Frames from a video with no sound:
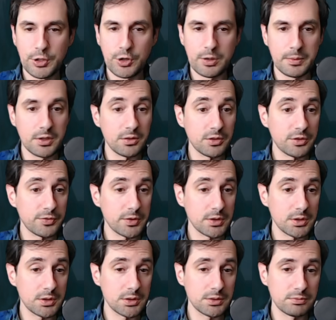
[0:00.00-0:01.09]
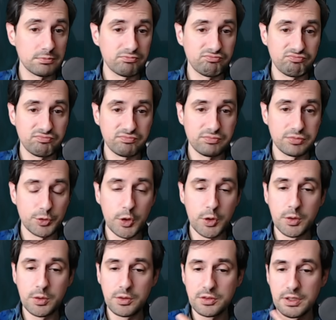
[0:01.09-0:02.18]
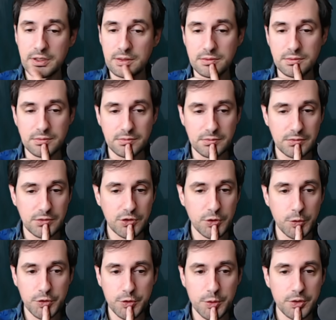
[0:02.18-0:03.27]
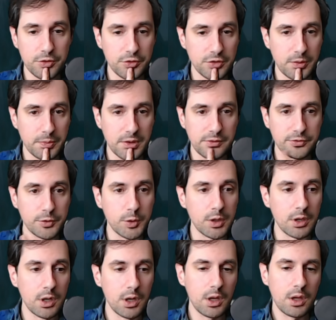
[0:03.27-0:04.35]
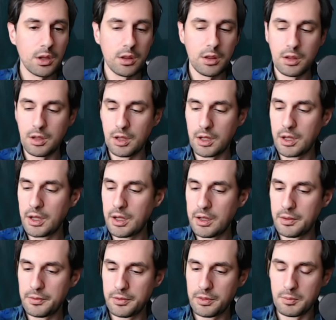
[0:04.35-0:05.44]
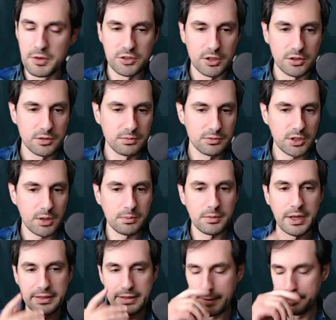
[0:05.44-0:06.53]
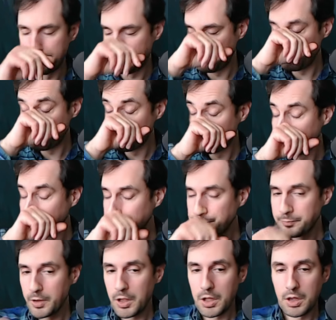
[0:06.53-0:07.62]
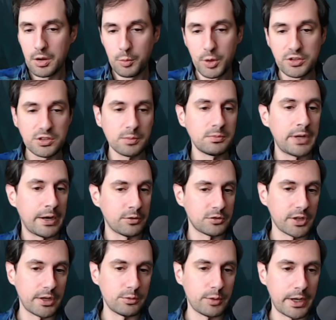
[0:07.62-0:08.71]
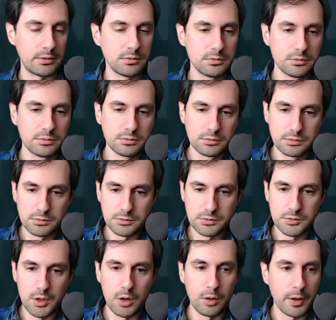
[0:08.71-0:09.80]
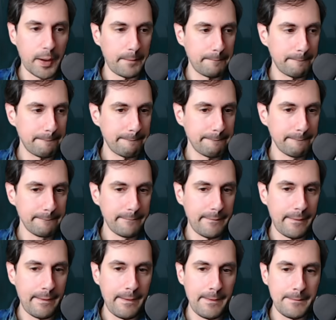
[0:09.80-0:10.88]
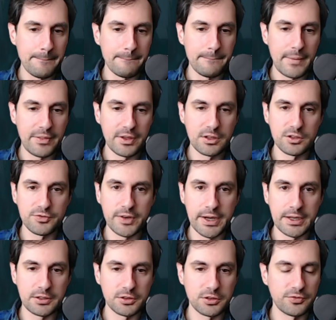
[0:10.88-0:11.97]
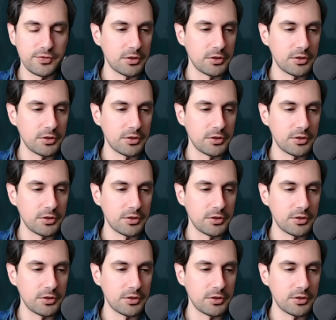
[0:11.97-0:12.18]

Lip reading: criminals for rogues, and sorcerers or something for uh, the mystics. Something like that. With some downside, right? Okay. I think it's fine. It just